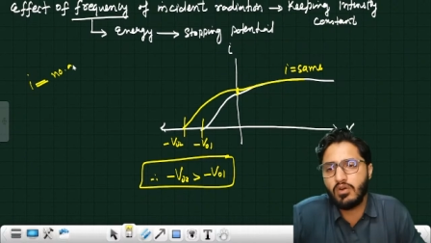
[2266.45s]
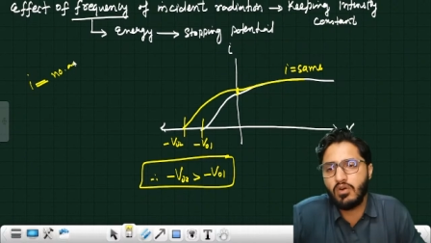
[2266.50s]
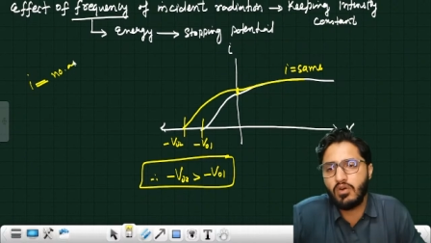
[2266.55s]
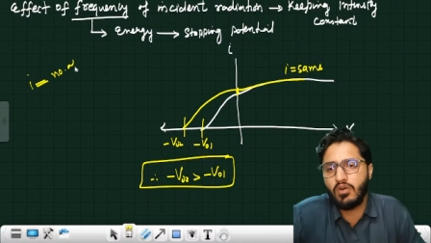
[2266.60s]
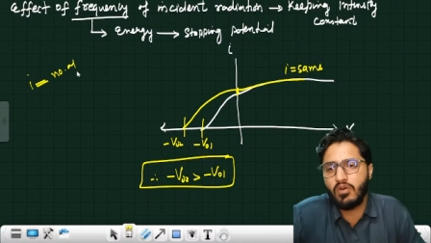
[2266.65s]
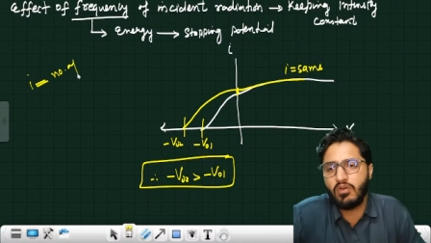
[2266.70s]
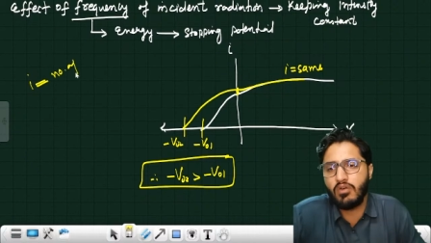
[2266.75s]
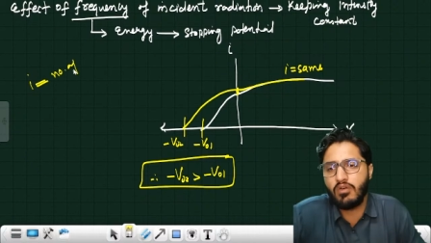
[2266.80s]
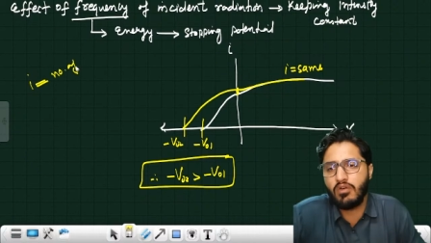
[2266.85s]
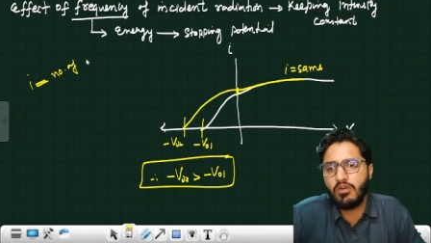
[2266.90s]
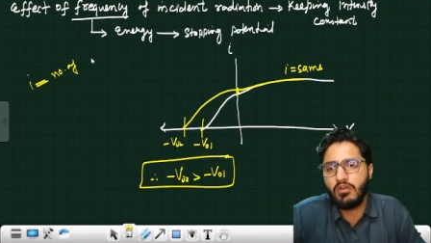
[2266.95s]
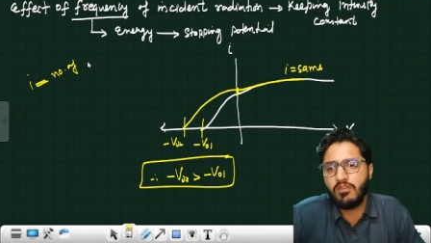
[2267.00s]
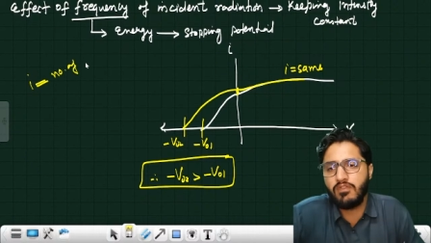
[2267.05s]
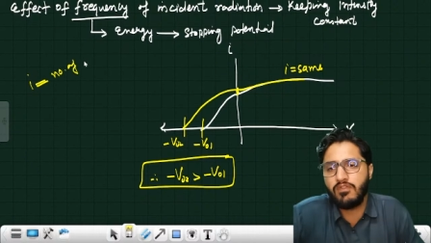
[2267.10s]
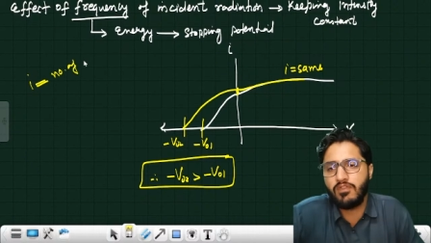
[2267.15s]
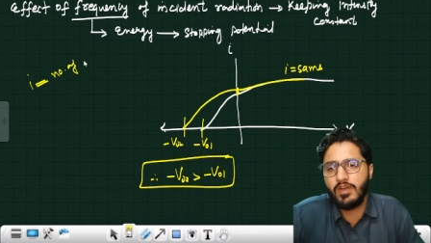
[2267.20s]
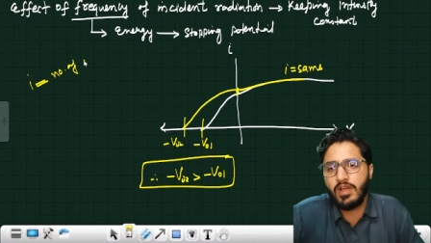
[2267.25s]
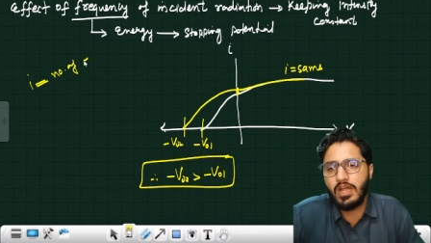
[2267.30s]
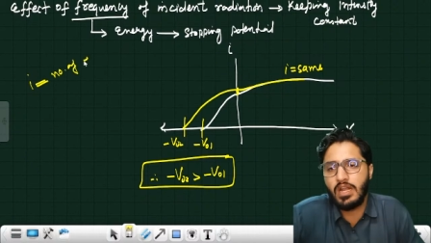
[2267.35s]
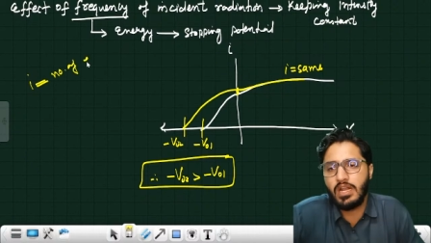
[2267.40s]
of
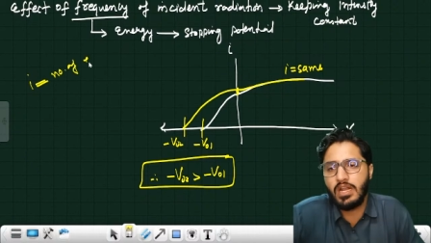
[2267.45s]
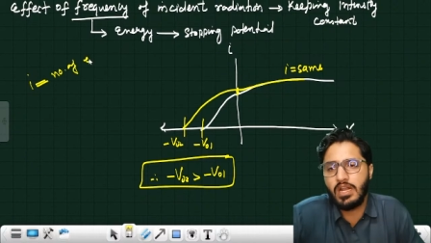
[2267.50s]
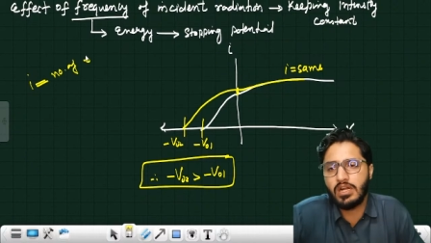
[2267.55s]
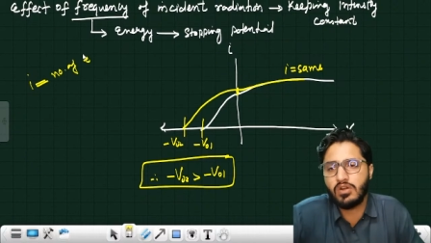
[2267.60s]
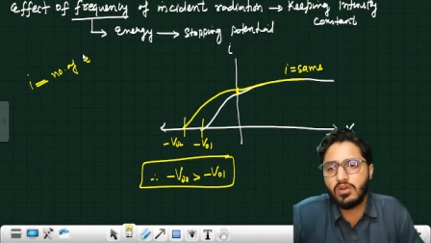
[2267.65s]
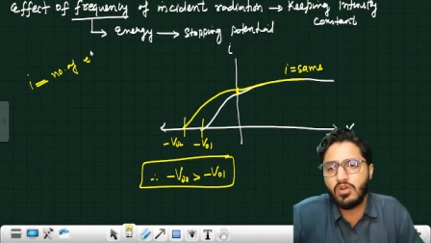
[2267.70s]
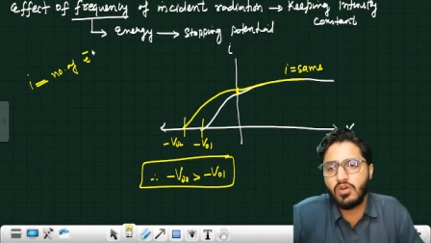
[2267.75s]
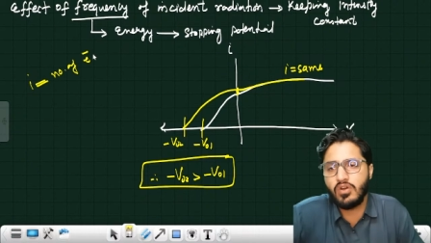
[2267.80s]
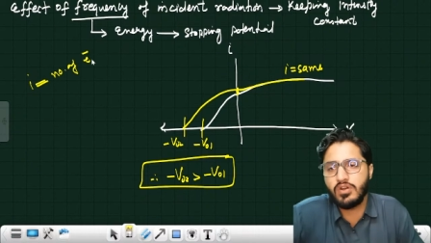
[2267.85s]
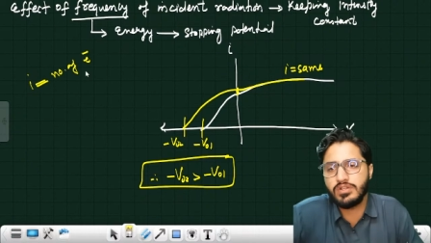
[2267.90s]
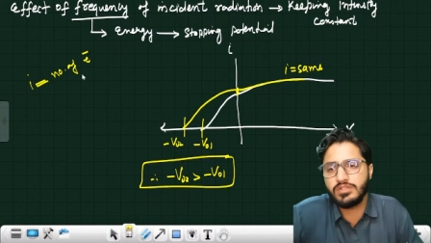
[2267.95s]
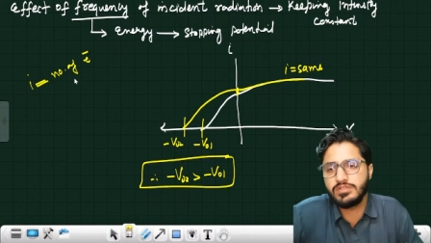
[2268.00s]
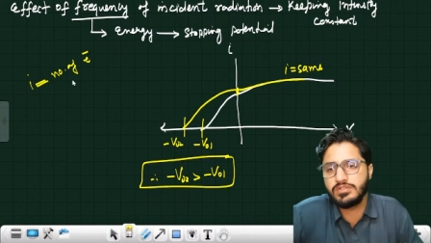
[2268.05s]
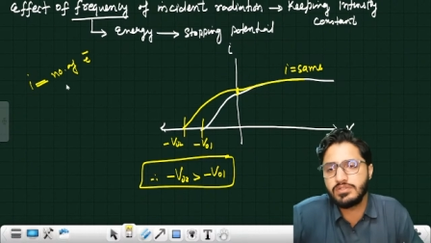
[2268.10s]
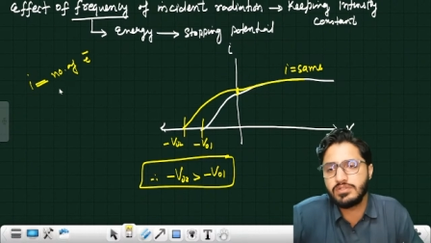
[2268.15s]
electrons.